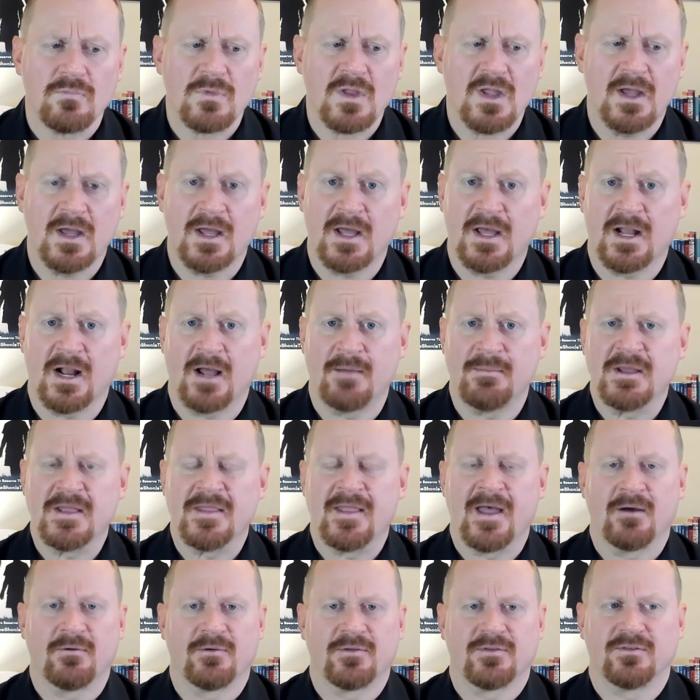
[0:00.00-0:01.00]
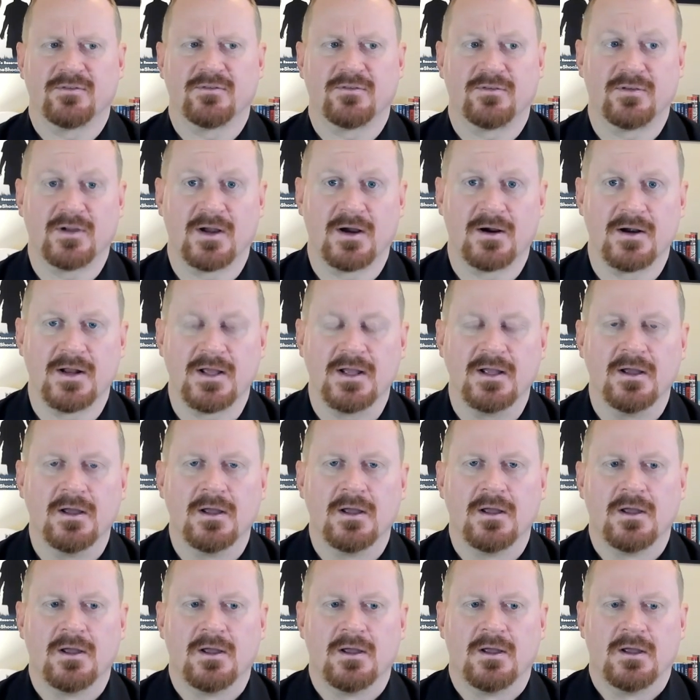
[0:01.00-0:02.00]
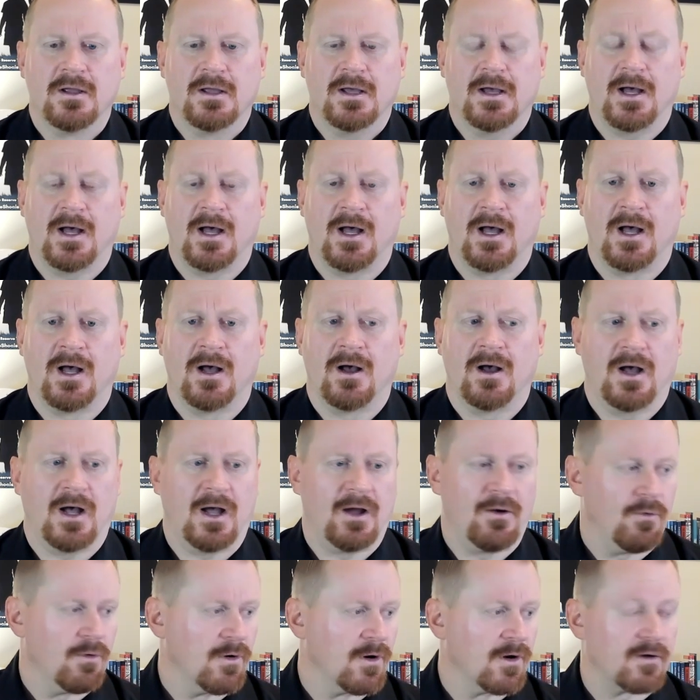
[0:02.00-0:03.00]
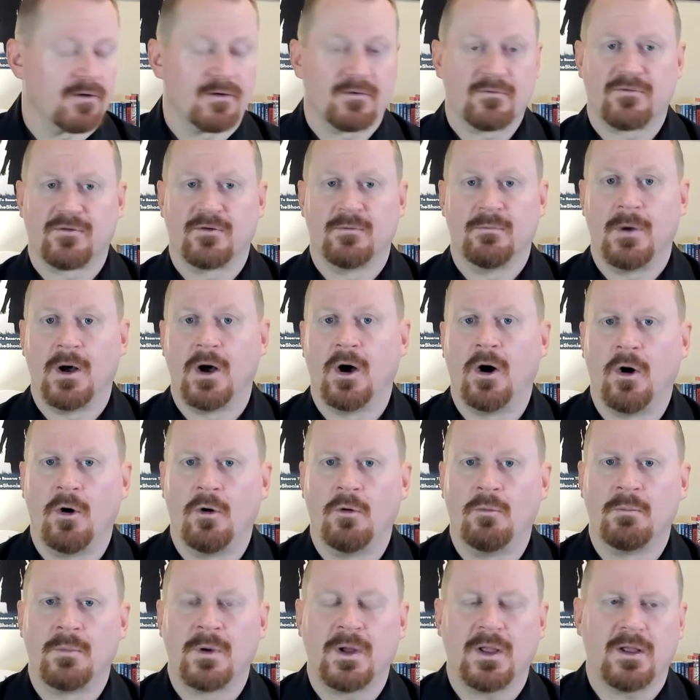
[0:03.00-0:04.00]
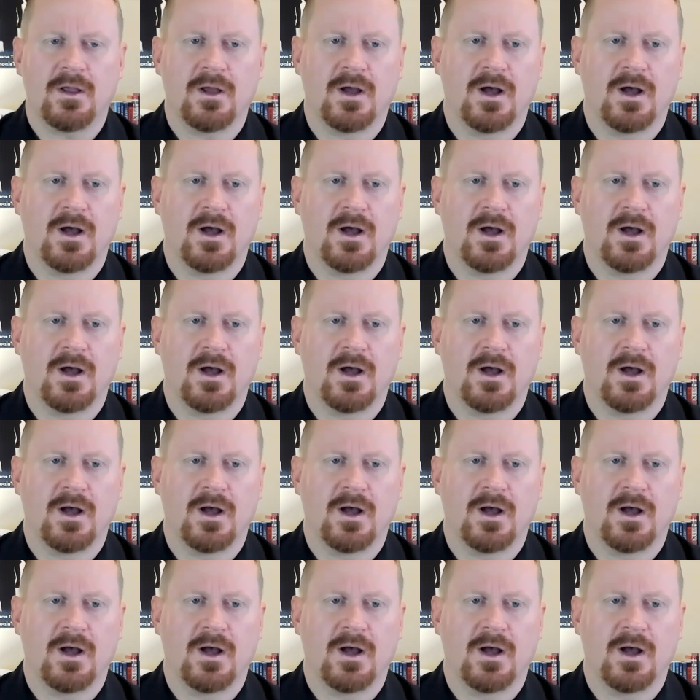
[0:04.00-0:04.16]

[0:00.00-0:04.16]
And I mean that with sincerity. I work from home.